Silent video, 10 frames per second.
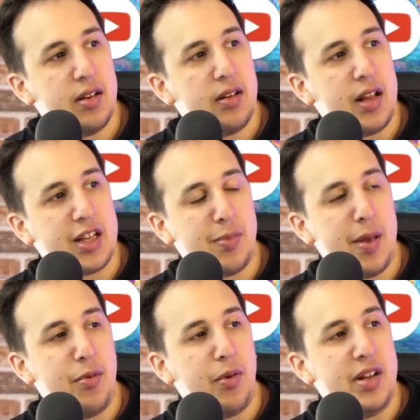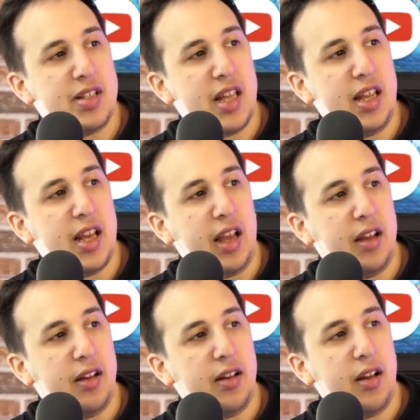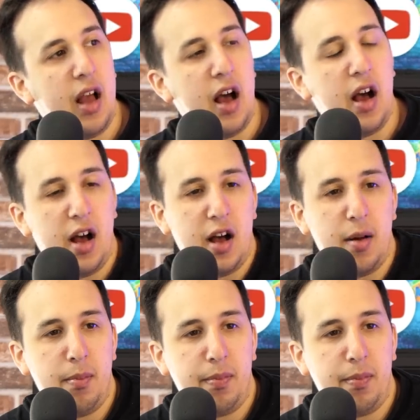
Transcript: That's maybe what he's thinking. But